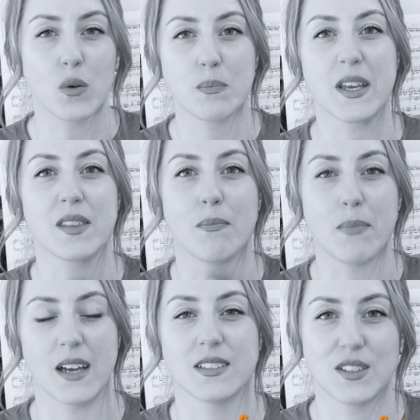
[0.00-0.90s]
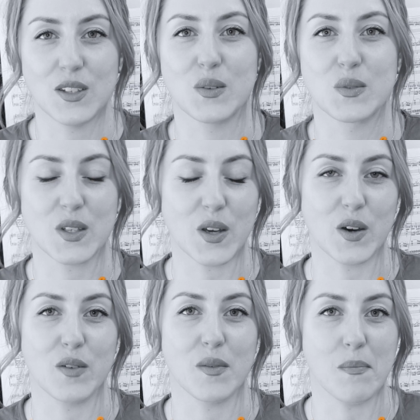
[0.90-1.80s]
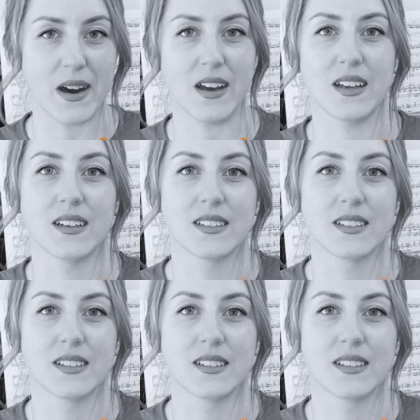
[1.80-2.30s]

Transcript: would be the best use of my